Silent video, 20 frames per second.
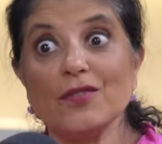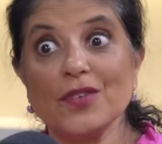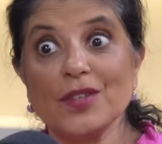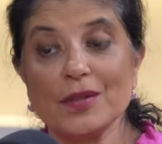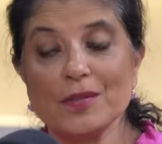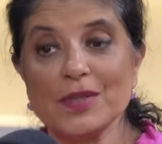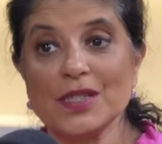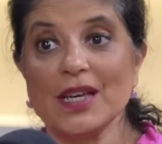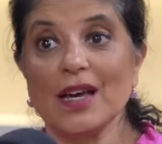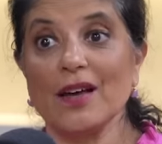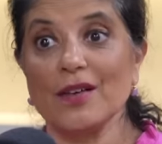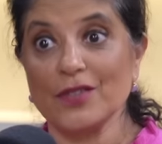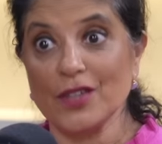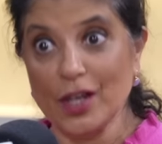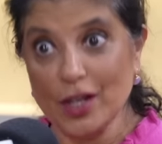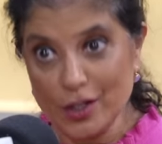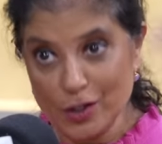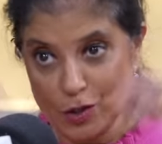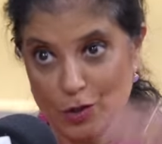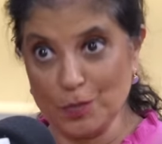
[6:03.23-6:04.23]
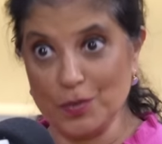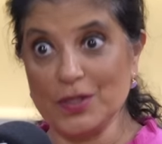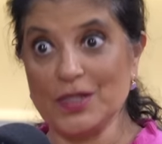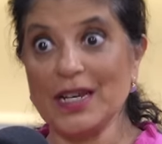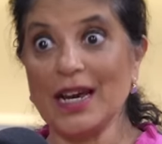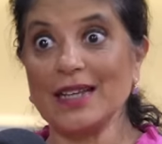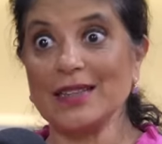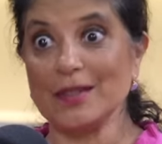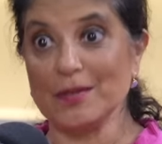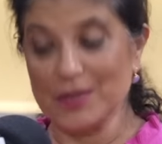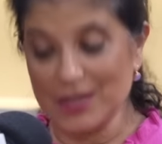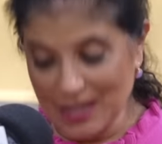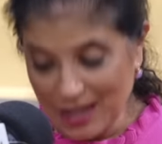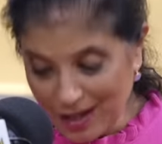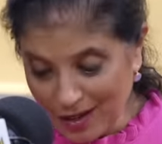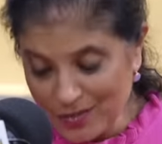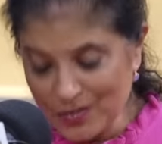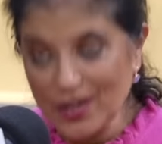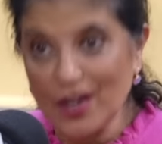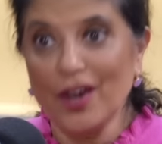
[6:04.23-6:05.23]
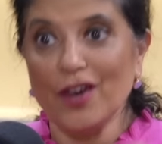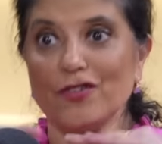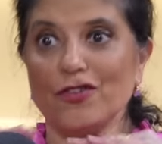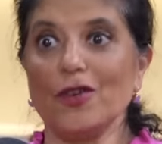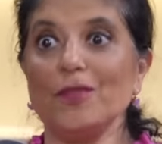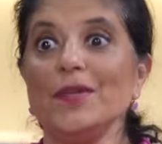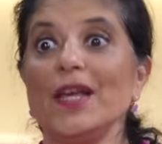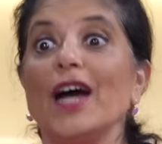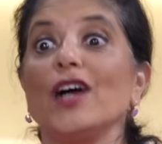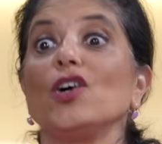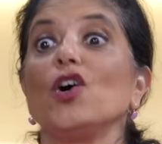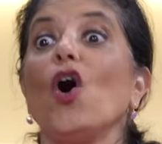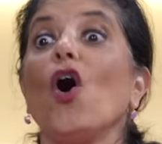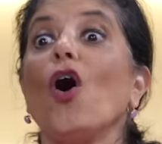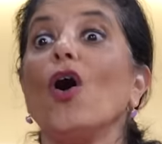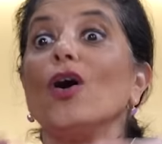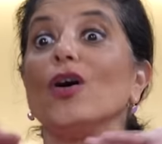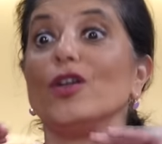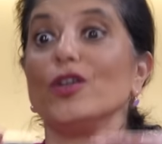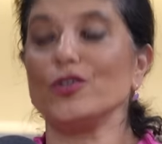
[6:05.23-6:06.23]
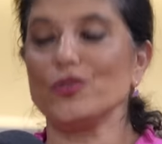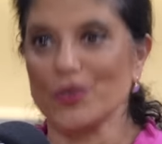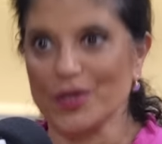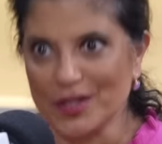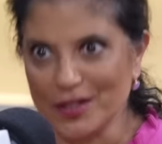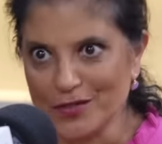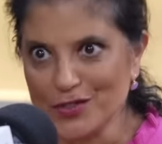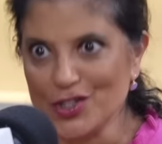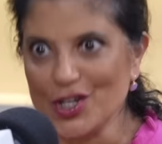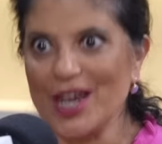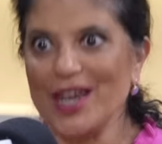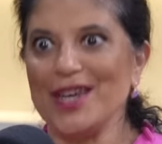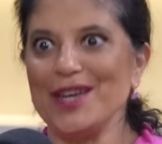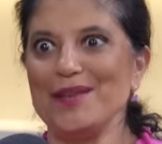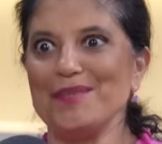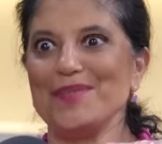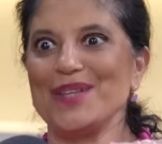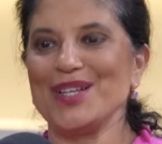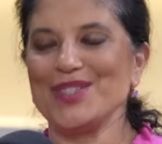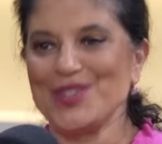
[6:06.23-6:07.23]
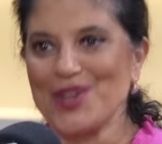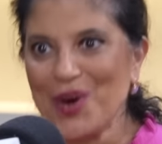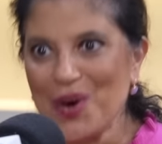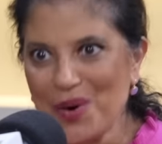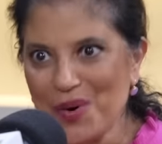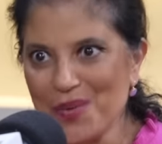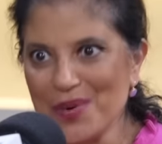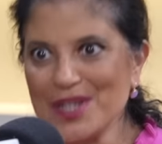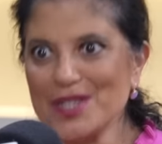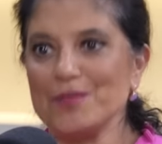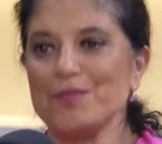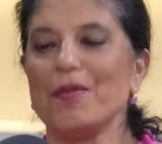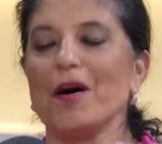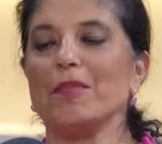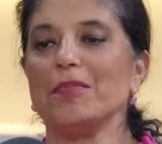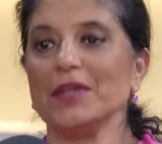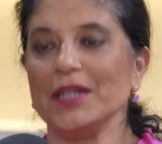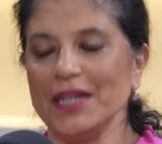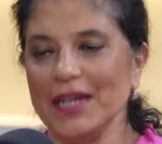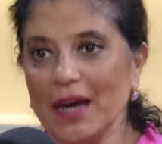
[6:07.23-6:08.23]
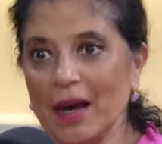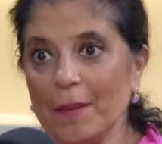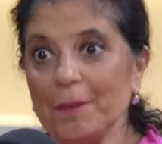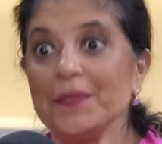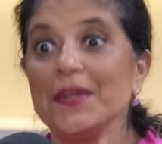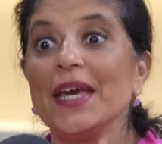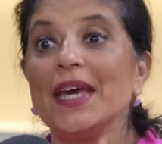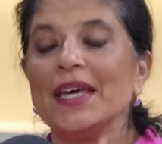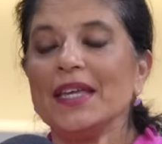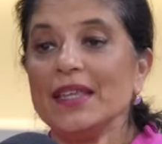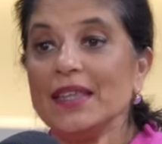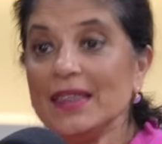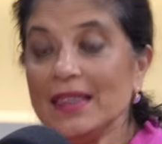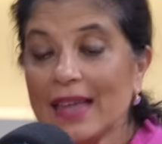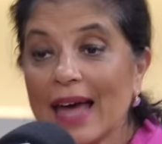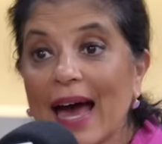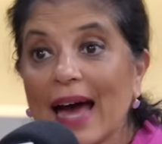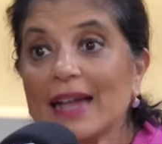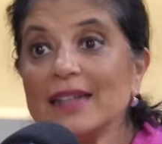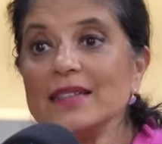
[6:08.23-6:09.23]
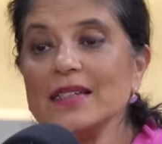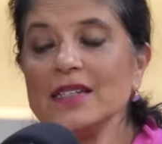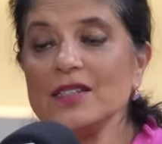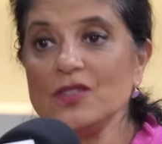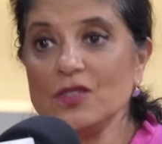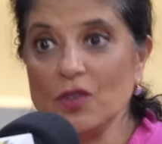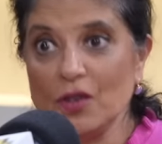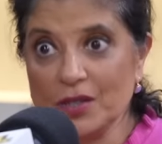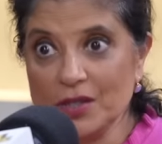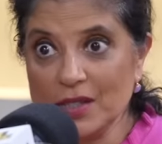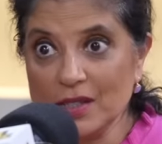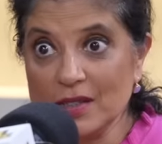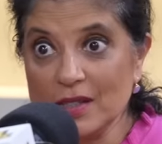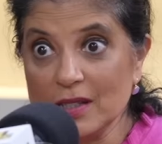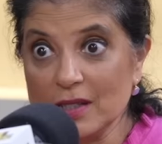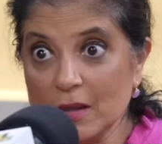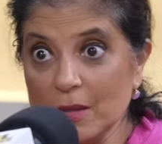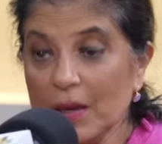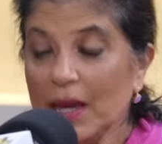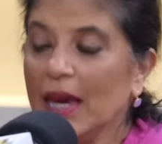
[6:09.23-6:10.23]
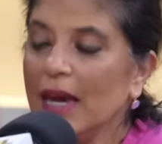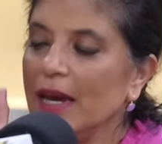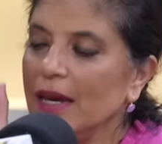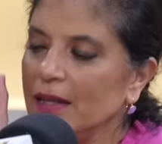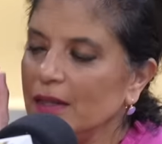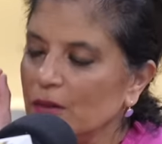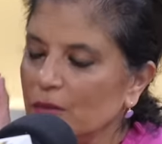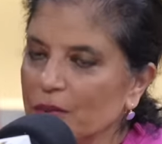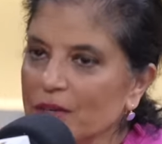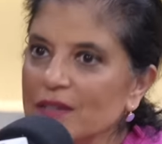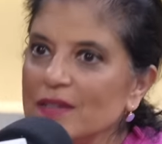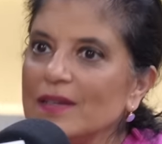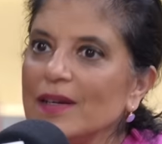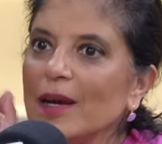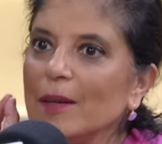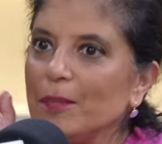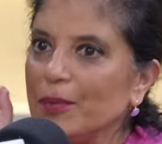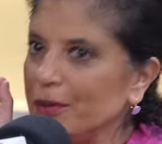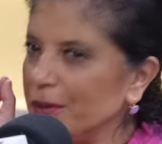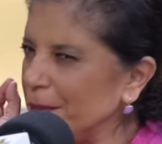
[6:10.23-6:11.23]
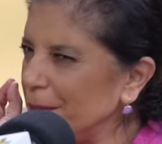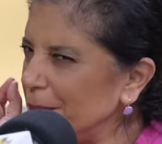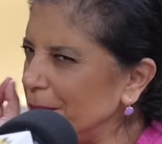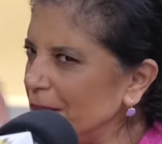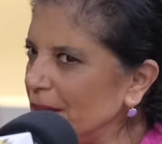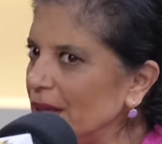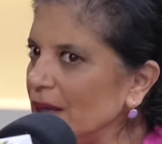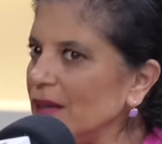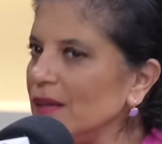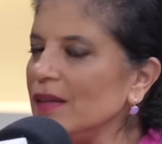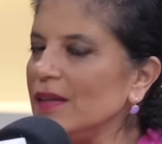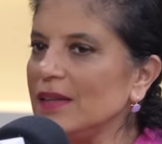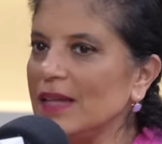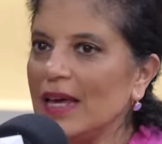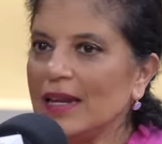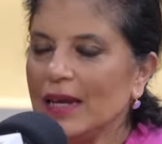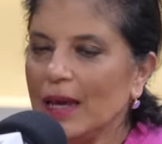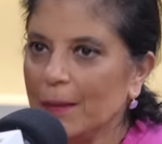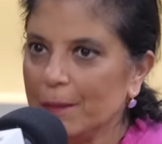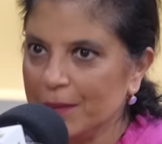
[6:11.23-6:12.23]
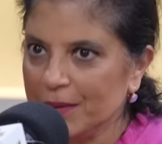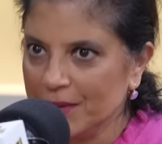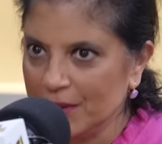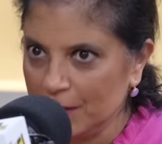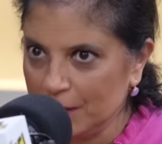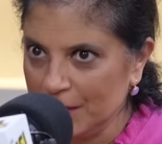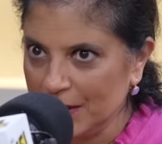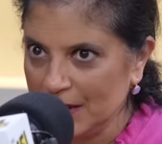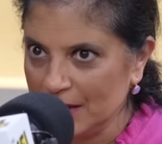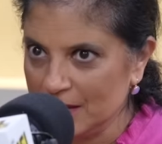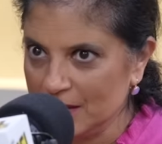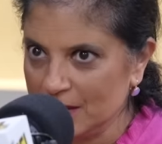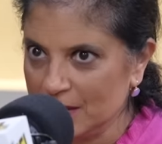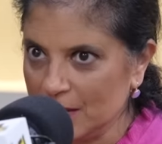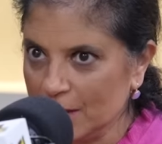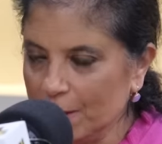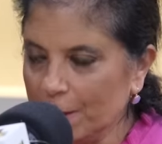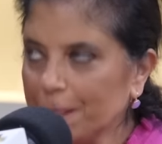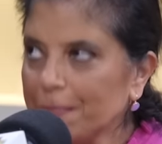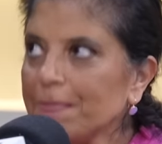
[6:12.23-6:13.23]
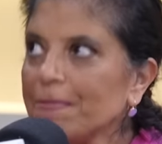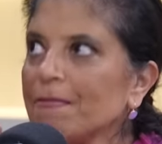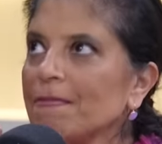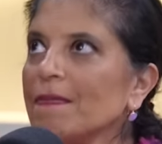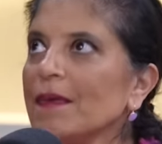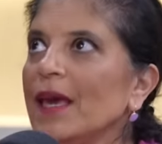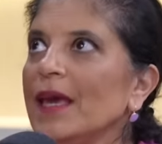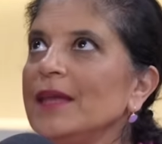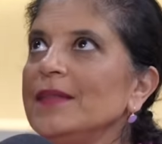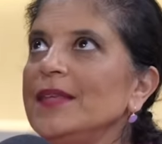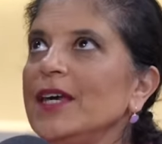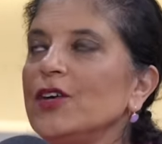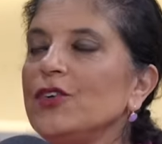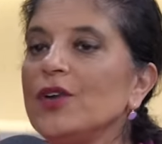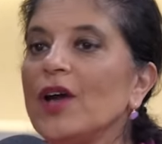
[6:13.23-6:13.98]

for themselves to protect themselves from that cauldron of shame that's always bubbling up. That is narcissism. And the reason I put a pin in that empathy piece, they're